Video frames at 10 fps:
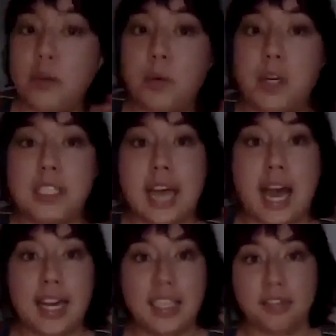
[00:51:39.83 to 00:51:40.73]
know, if you wanted to
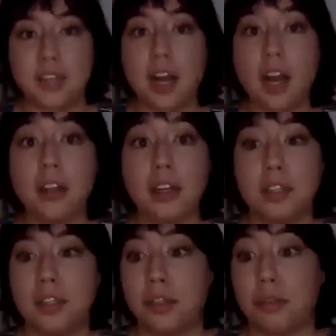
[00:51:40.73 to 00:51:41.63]
dye it a different
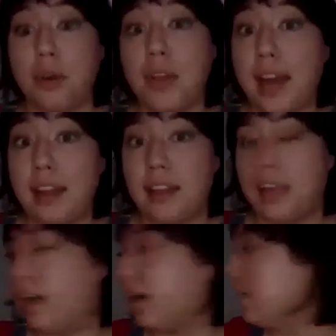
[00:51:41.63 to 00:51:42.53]
color, you could throw that
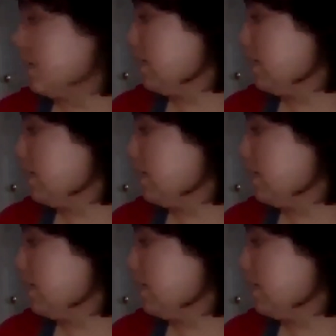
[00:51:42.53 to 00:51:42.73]
in there.